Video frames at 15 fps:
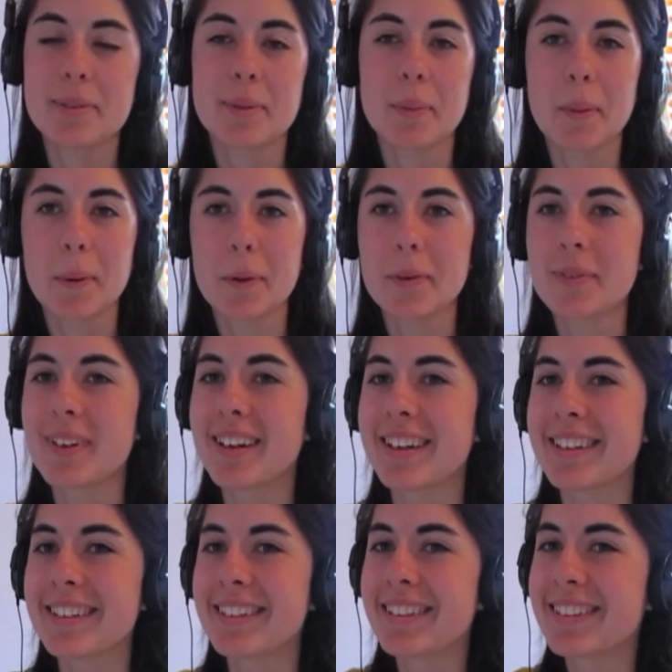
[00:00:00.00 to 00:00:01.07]

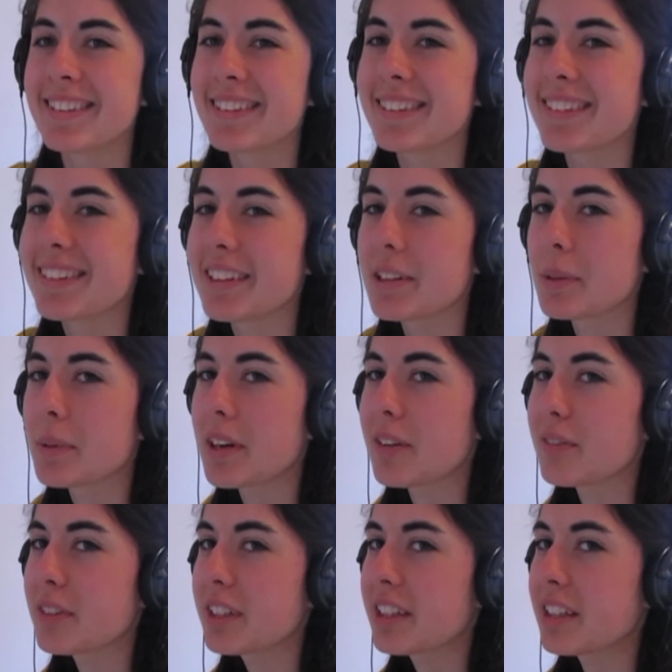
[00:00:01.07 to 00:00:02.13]
horrifying. You're what
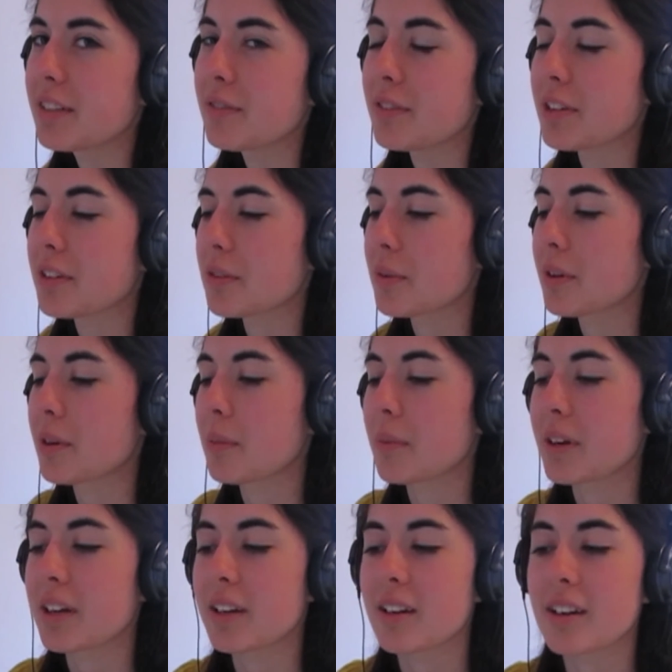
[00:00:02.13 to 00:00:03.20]
every kid fears when they
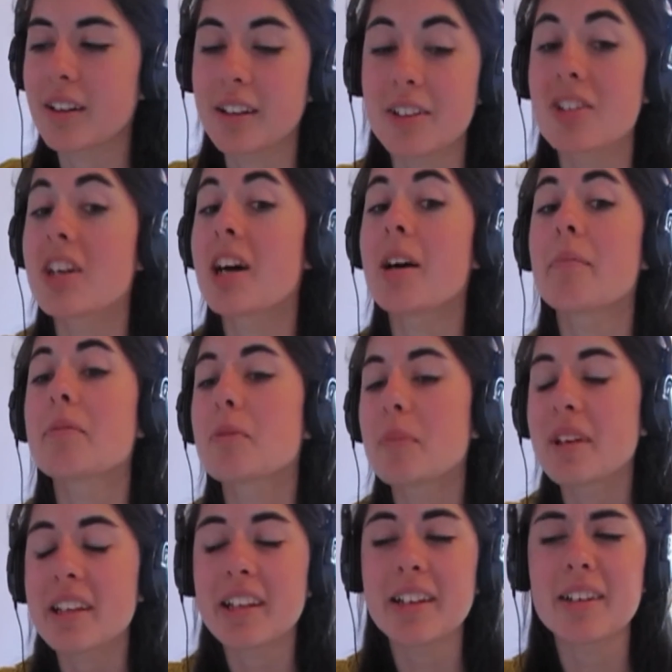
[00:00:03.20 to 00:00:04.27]
apply into college.
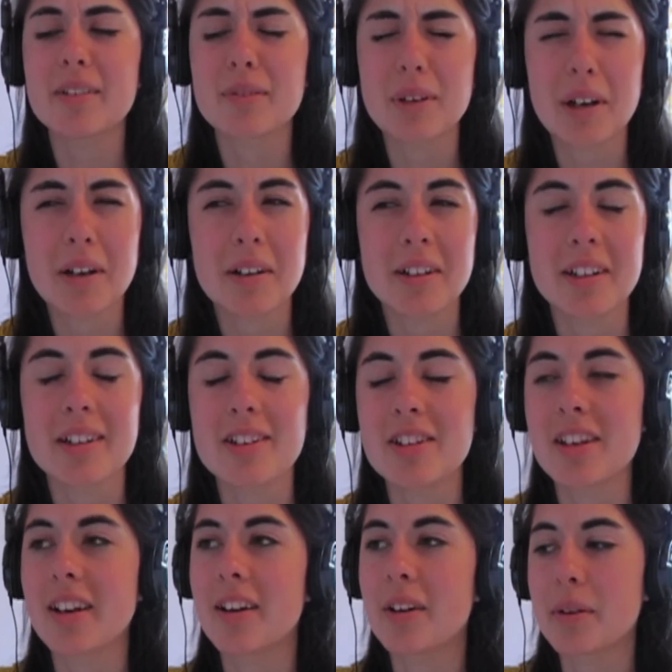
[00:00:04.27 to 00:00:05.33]
Speaking of college,
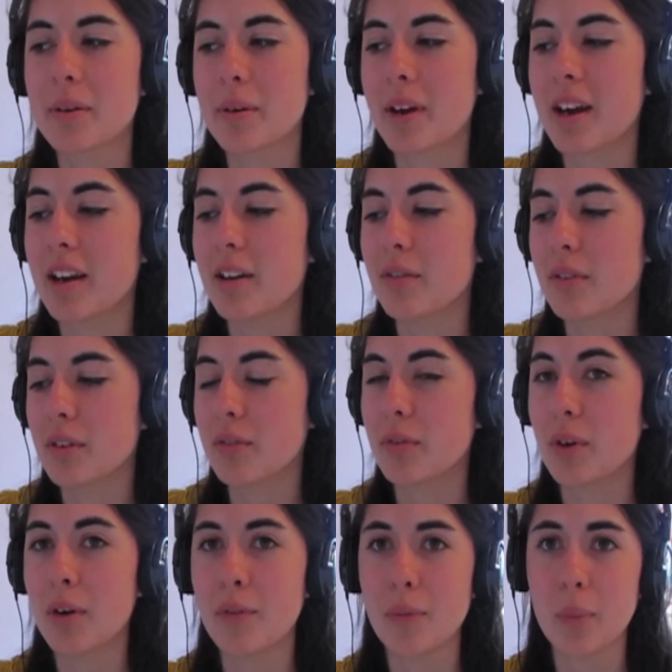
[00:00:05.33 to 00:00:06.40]
and also kind
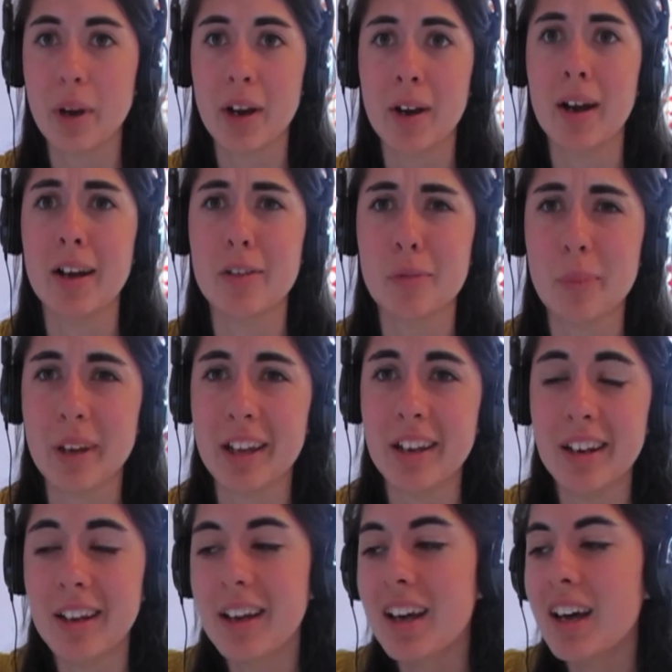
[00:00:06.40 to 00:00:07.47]
of where I've
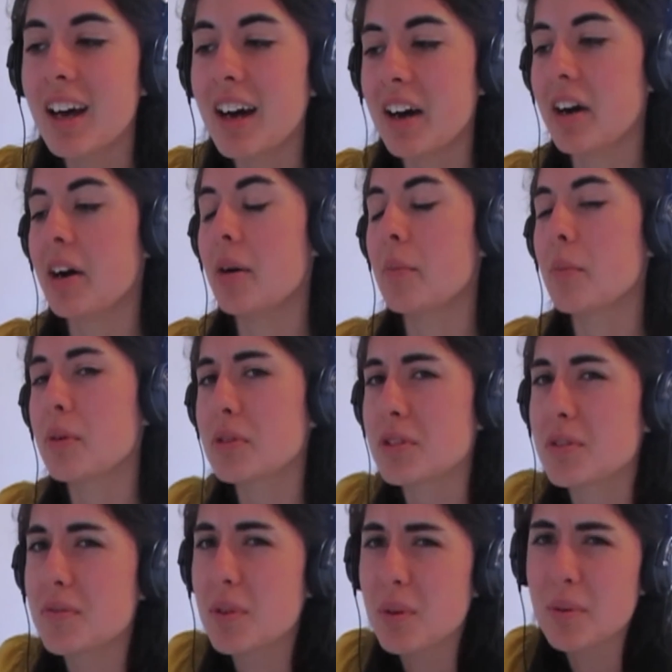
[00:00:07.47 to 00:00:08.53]
been, most
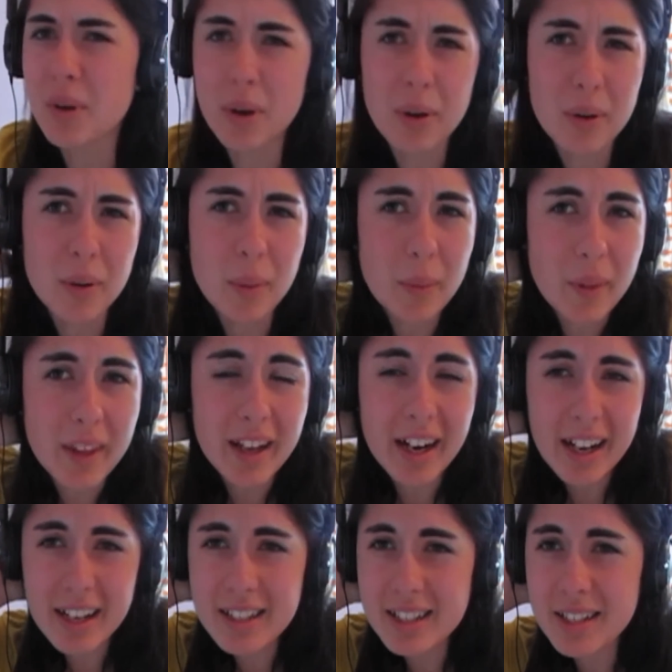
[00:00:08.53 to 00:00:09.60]
of you know that
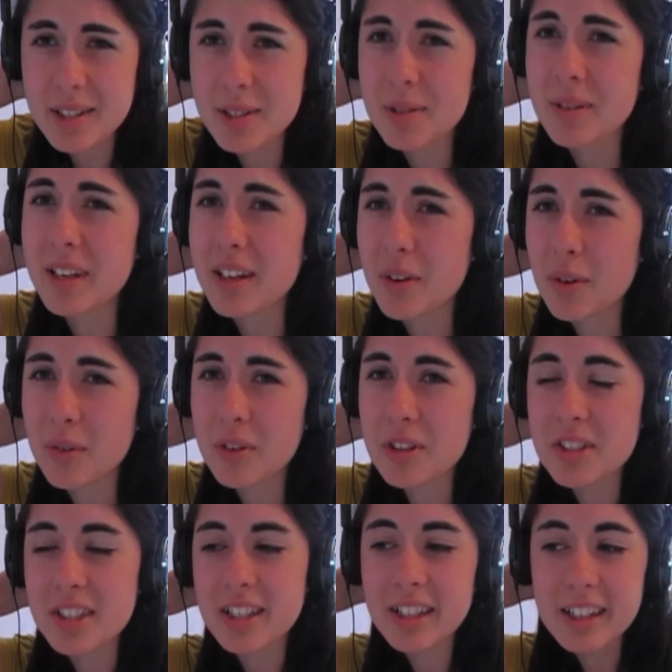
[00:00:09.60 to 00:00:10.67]
I attend Tulane
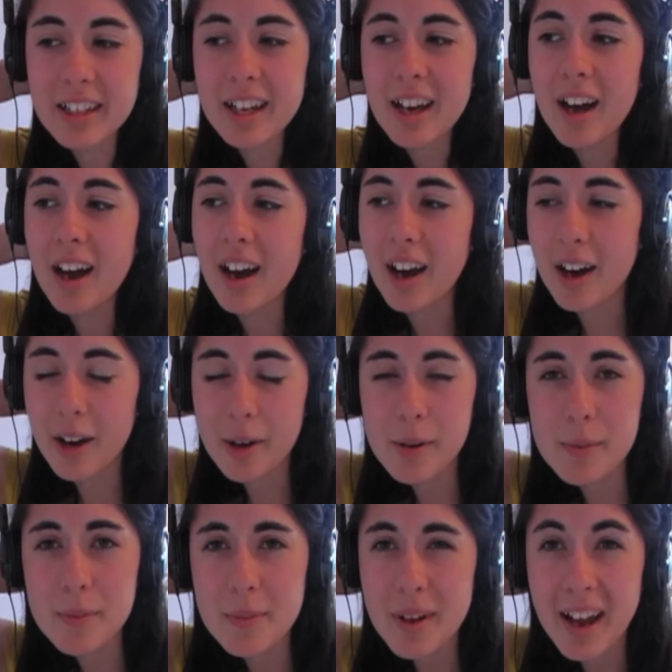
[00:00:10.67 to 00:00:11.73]
University,
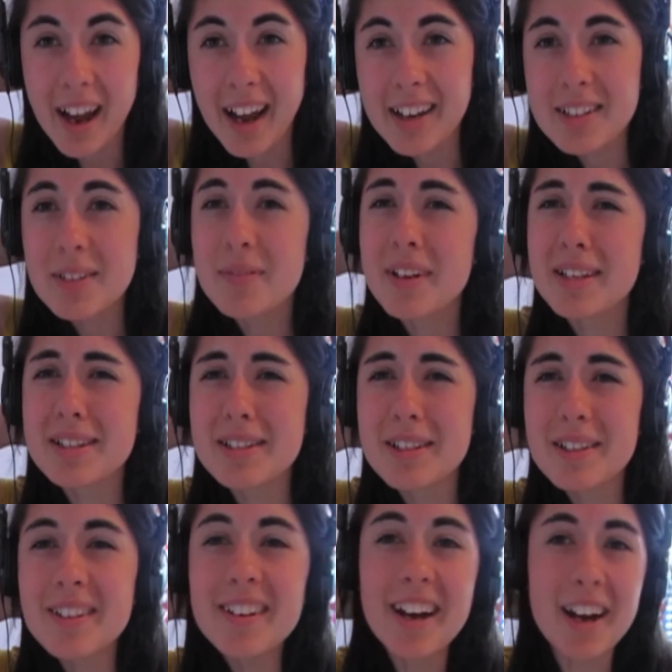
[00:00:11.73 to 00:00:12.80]
and as of next
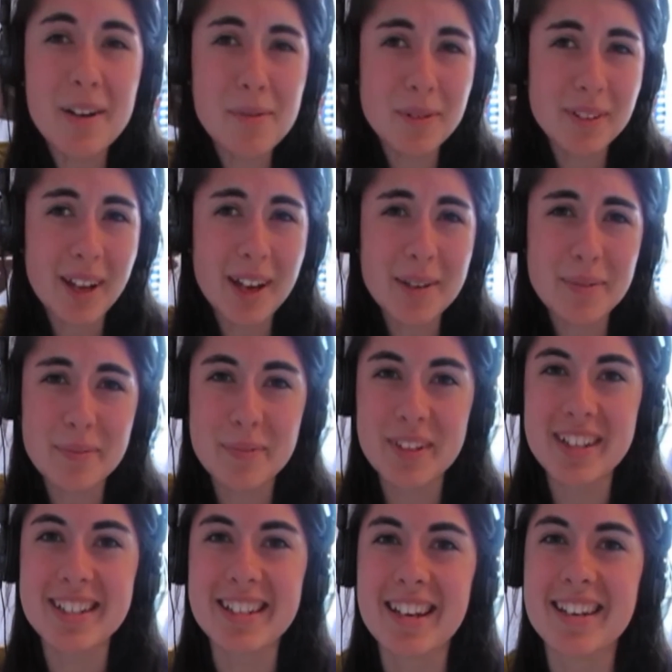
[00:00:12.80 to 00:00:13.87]
year, I will not be
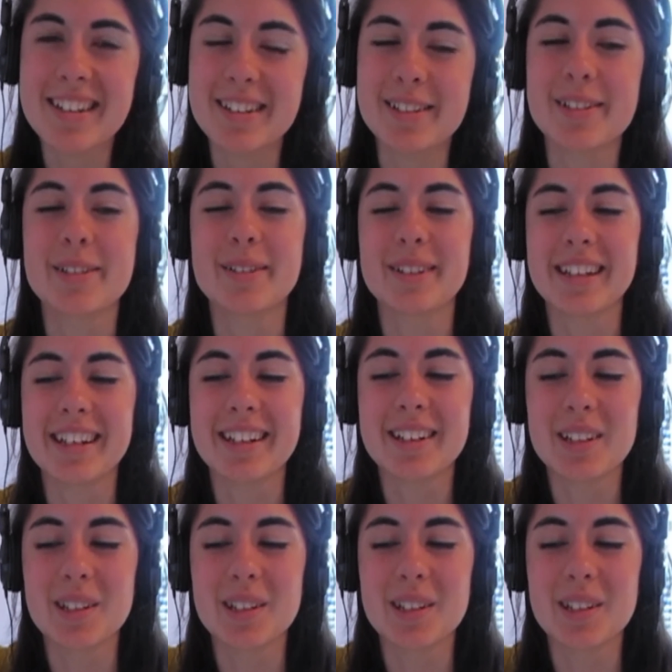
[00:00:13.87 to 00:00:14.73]
attending Tulane